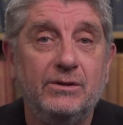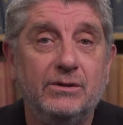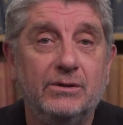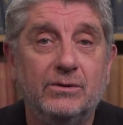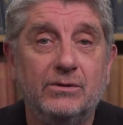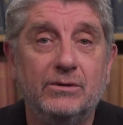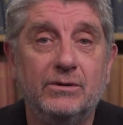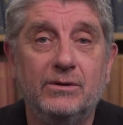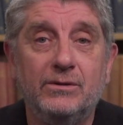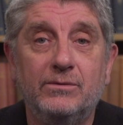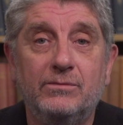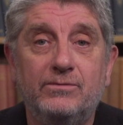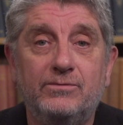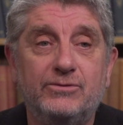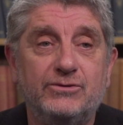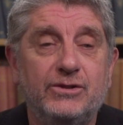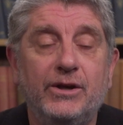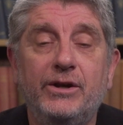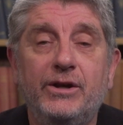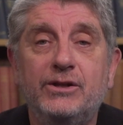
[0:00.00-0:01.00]
or a
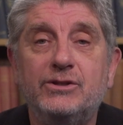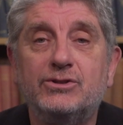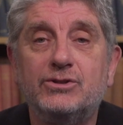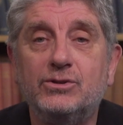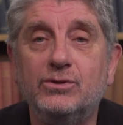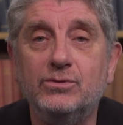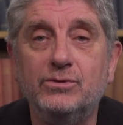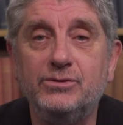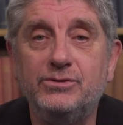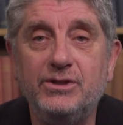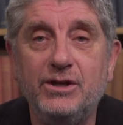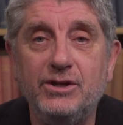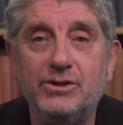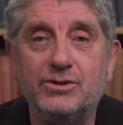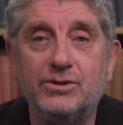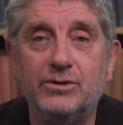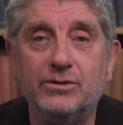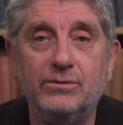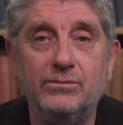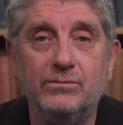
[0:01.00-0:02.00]
Sunday school
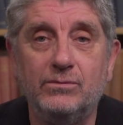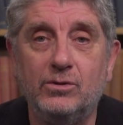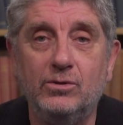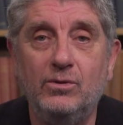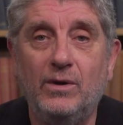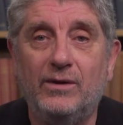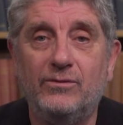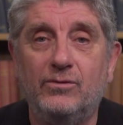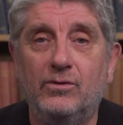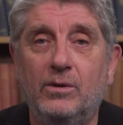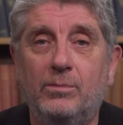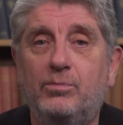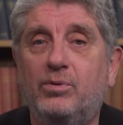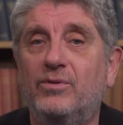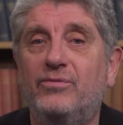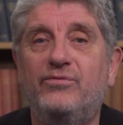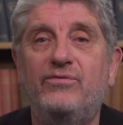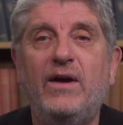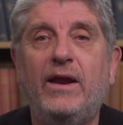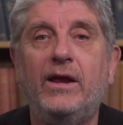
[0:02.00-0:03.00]
teacher, whoever, a
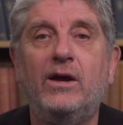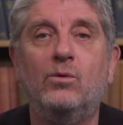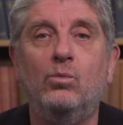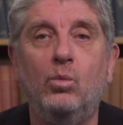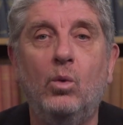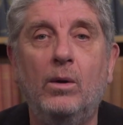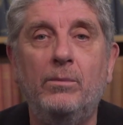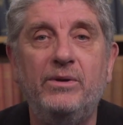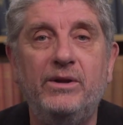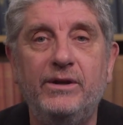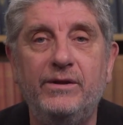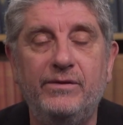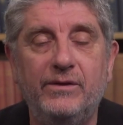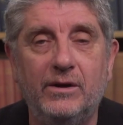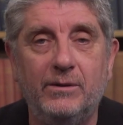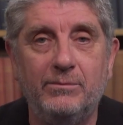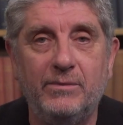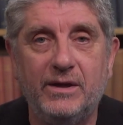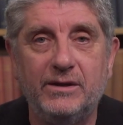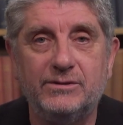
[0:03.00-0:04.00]
prophetic woman in
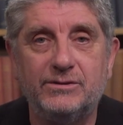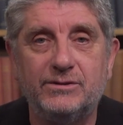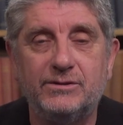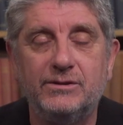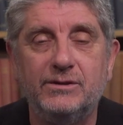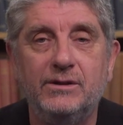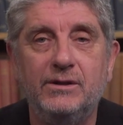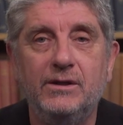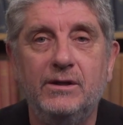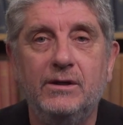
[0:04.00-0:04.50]
their midst,